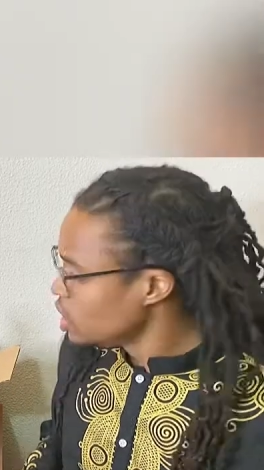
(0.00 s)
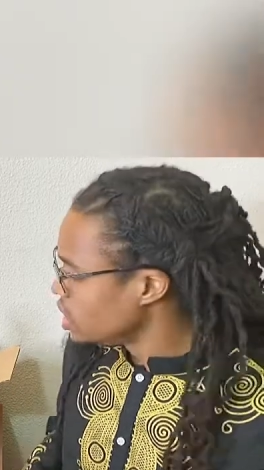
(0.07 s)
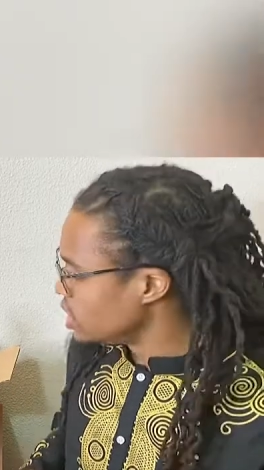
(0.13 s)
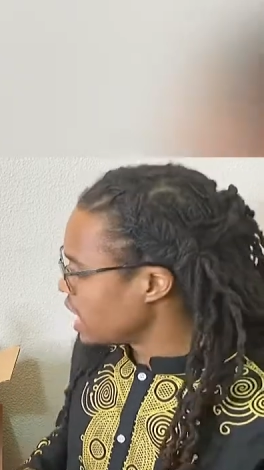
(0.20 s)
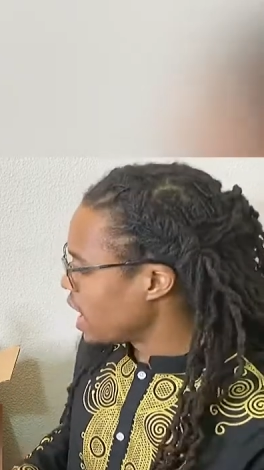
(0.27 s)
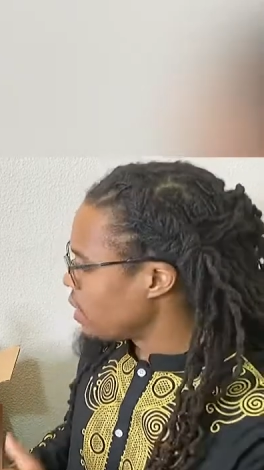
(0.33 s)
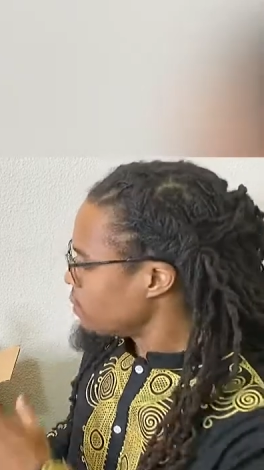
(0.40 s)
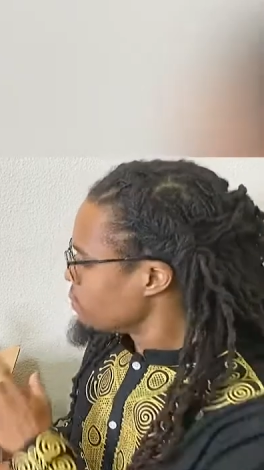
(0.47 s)

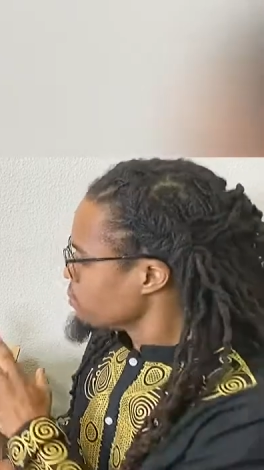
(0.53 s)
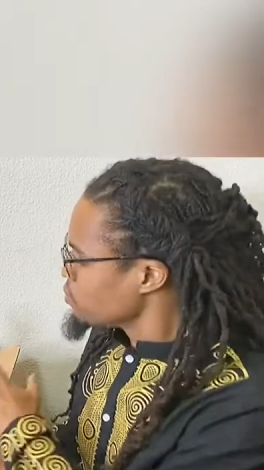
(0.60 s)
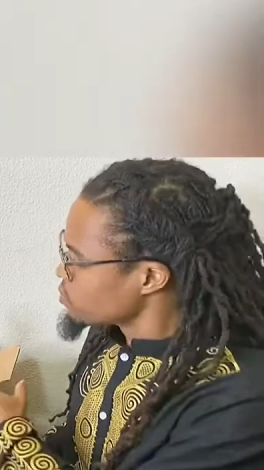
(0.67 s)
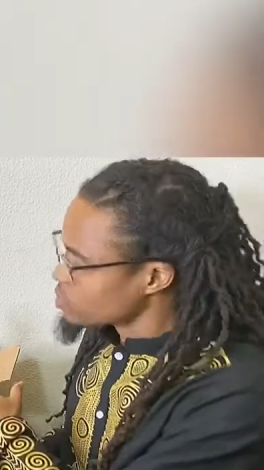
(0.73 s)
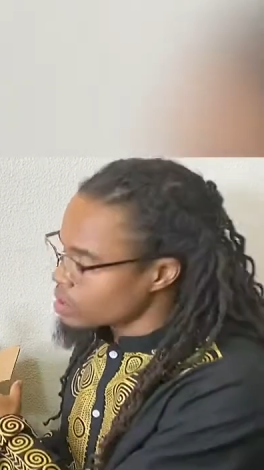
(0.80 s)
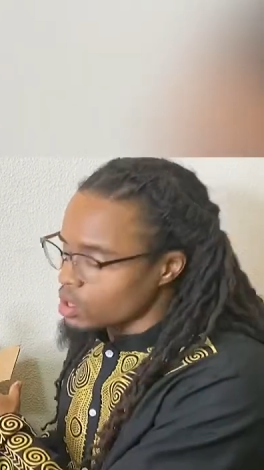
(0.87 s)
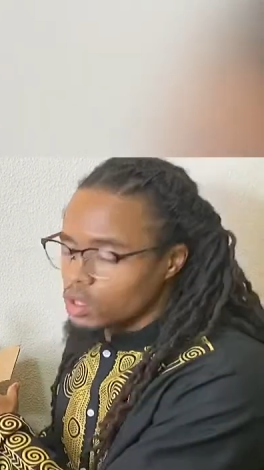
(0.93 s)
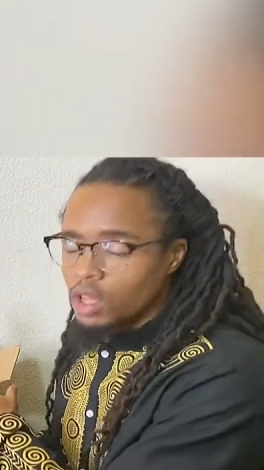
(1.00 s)
Now,
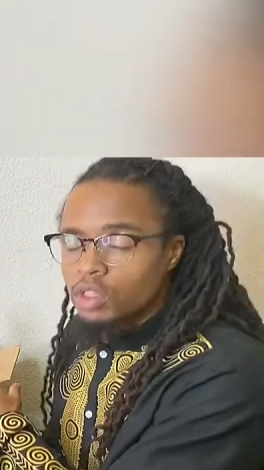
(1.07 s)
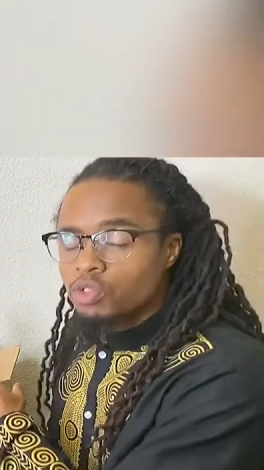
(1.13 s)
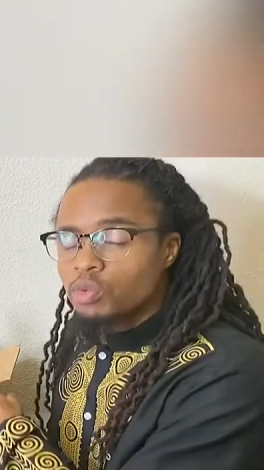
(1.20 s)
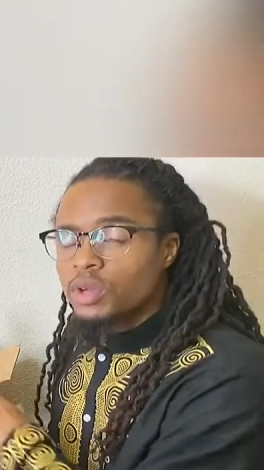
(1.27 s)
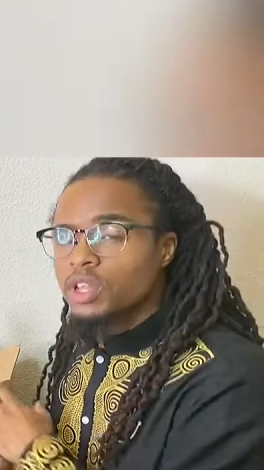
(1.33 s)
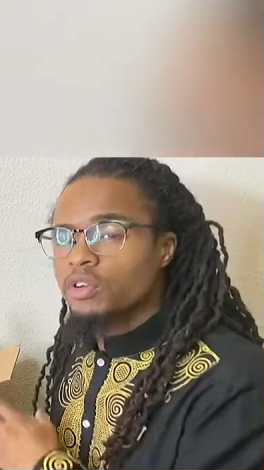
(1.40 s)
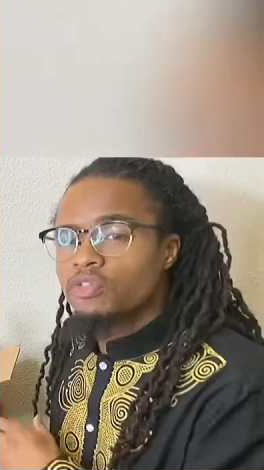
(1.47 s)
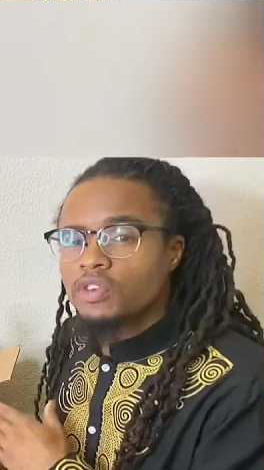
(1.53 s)
the
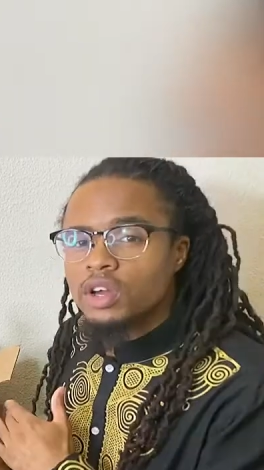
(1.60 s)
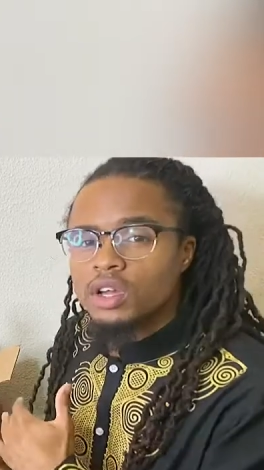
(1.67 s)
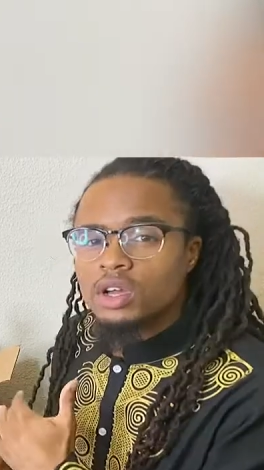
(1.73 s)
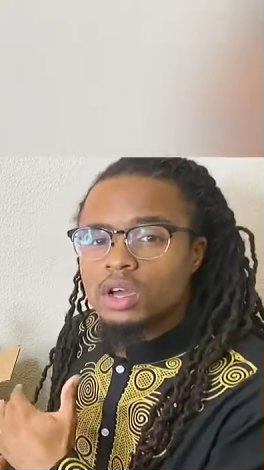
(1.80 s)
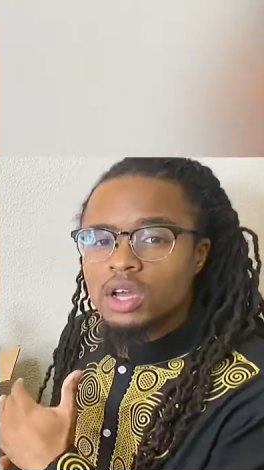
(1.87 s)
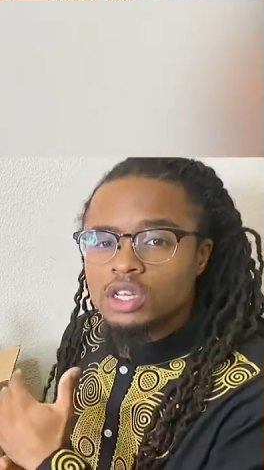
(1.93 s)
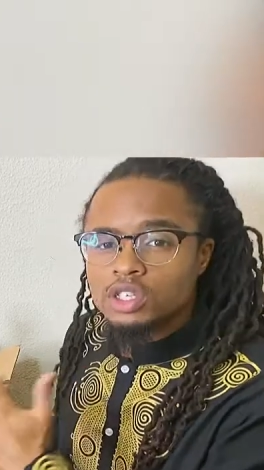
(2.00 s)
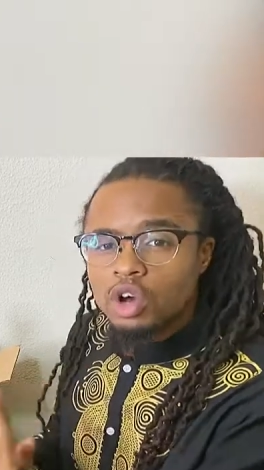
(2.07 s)
3
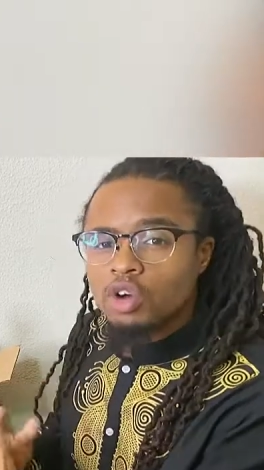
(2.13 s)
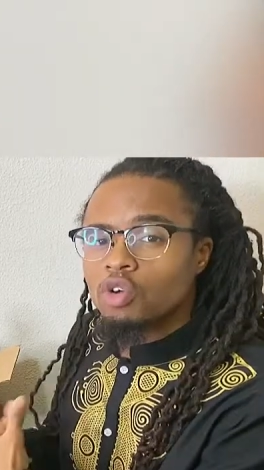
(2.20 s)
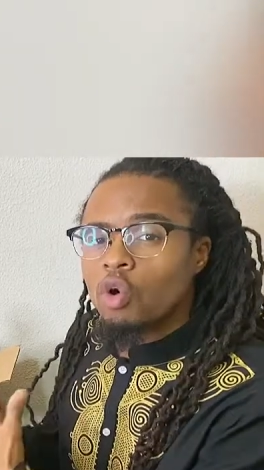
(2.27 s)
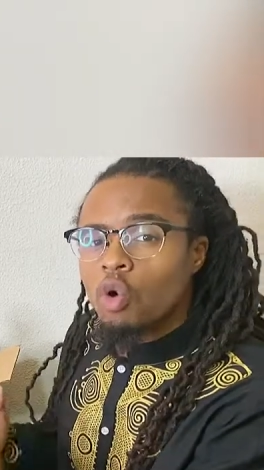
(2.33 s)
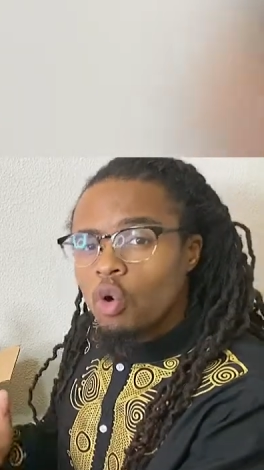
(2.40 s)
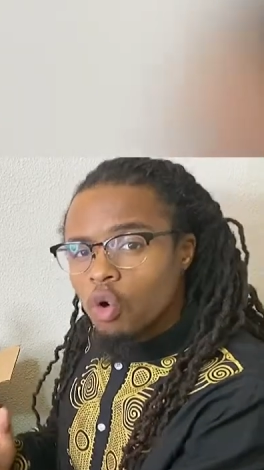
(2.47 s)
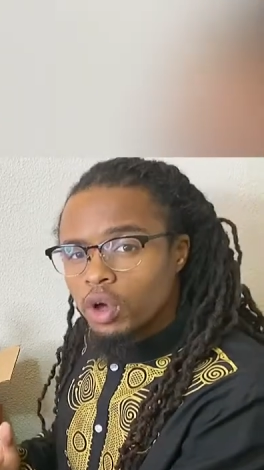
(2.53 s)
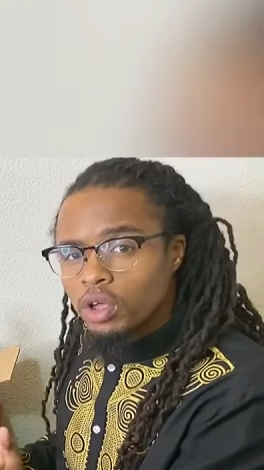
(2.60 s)
different
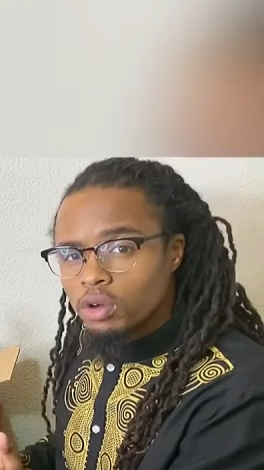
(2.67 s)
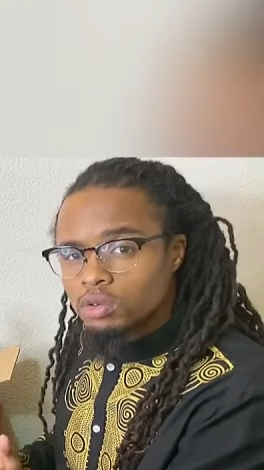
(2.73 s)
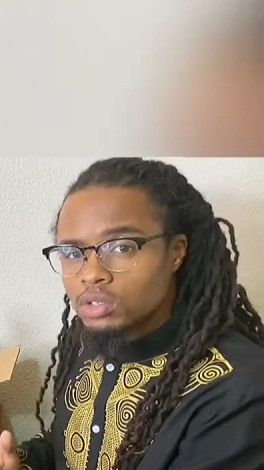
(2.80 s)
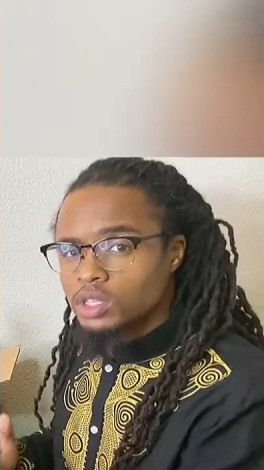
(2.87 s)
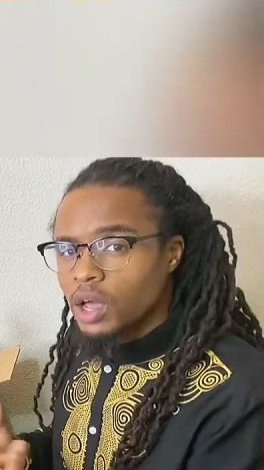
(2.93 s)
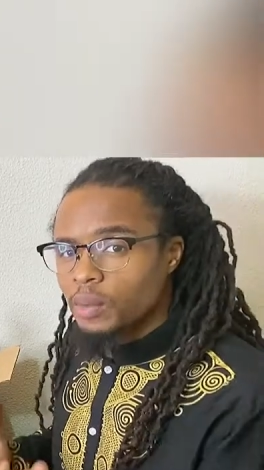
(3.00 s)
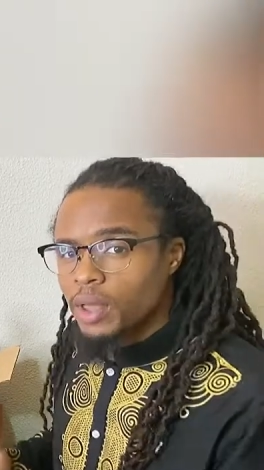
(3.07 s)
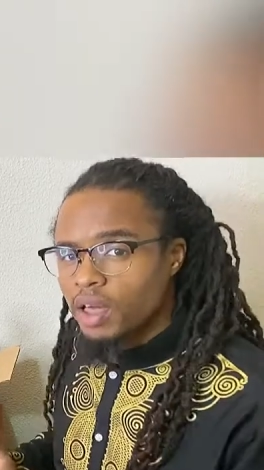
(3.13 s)
eternal oils
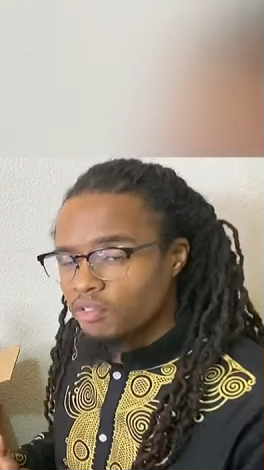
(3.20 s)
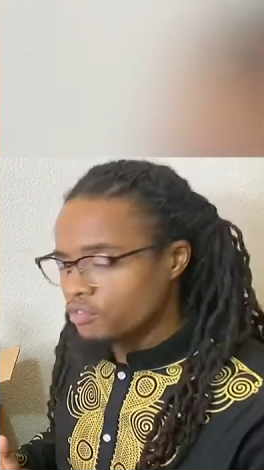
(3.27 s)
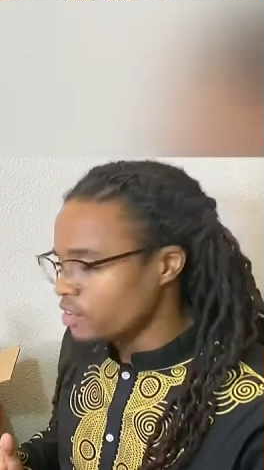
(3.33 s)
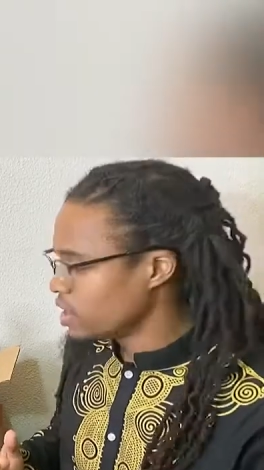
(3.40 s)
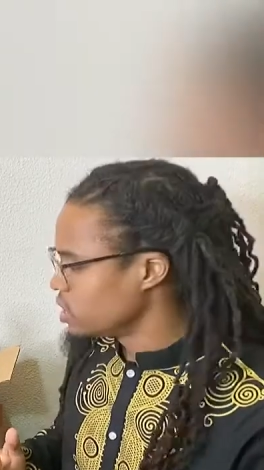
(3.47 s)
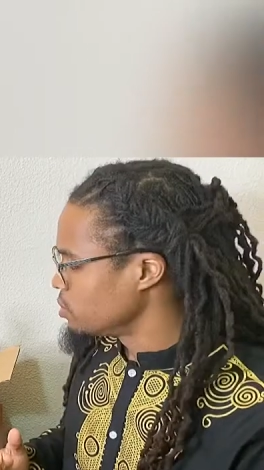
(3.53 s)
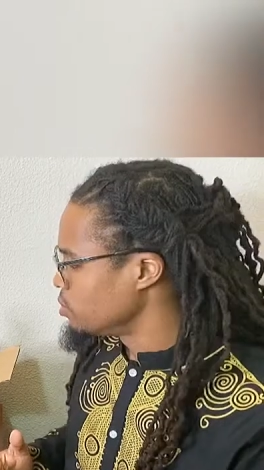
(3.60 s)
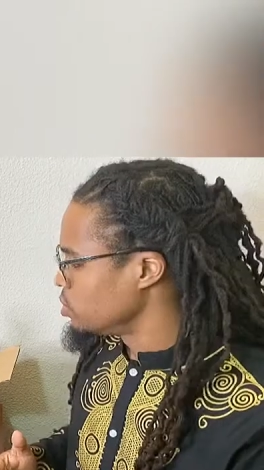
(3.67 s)
that we have
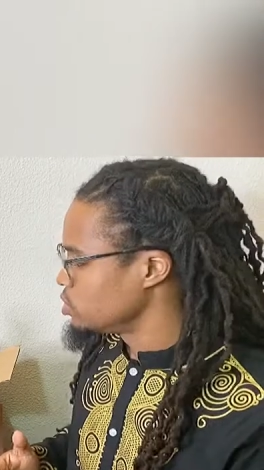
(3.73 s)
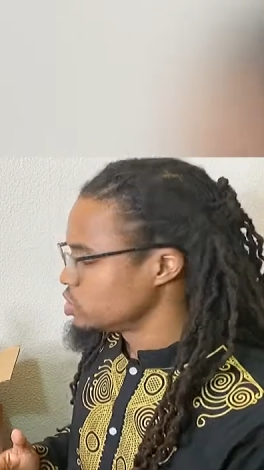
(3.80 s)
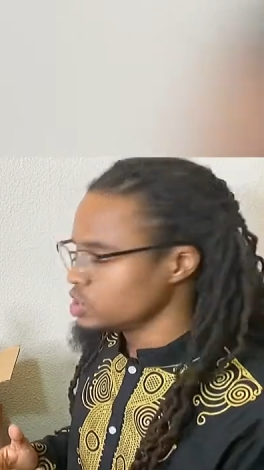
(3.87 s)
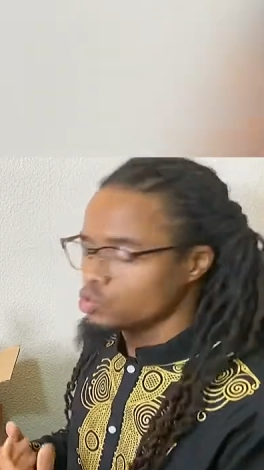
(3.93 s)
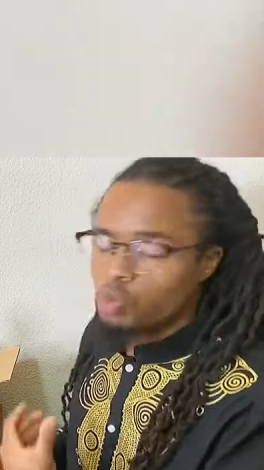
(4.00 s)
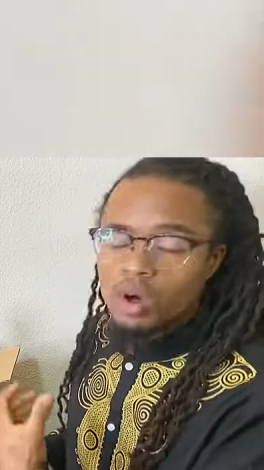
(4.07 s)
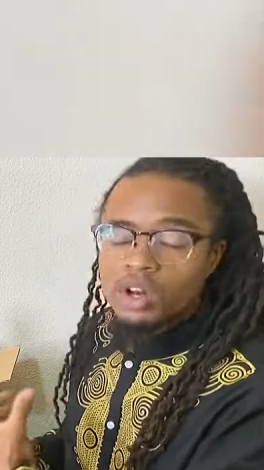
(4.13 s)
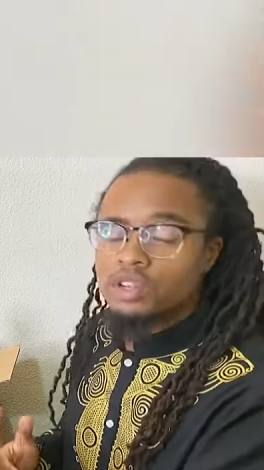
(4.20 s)
available is
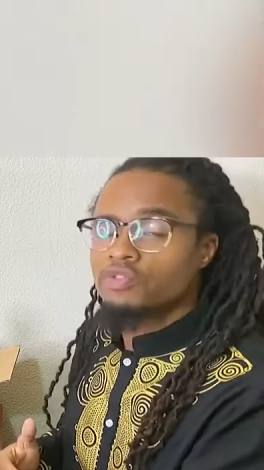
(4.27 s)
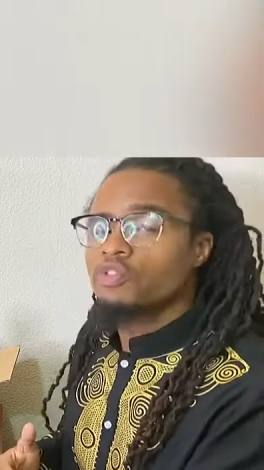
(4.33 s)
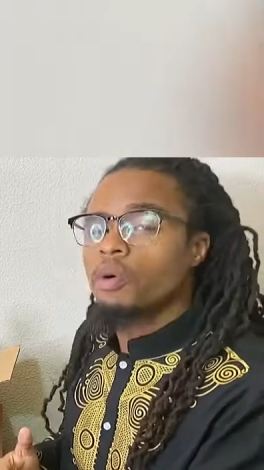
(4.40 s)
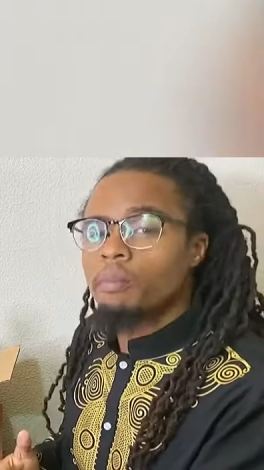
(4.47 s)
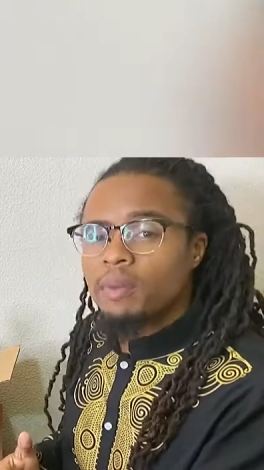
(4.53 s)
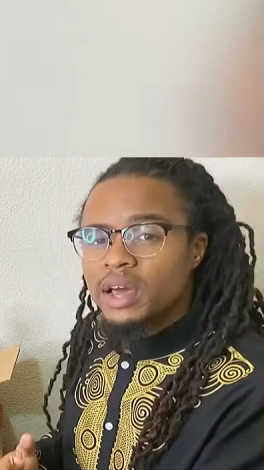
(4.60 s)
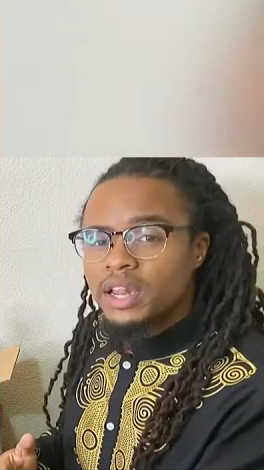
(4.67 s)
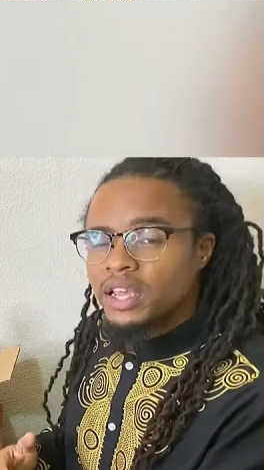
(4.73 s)
one is for
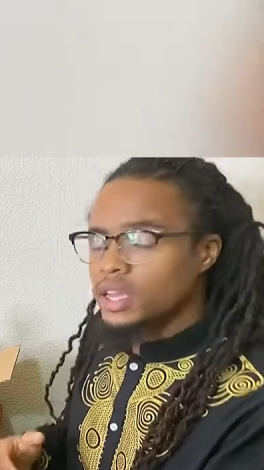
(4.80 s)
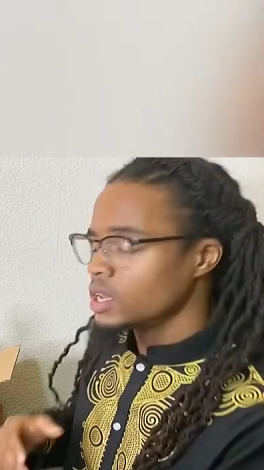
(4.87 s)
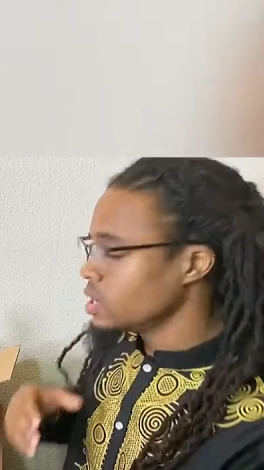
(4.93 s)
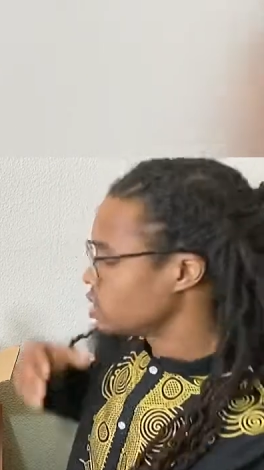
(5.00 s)
money,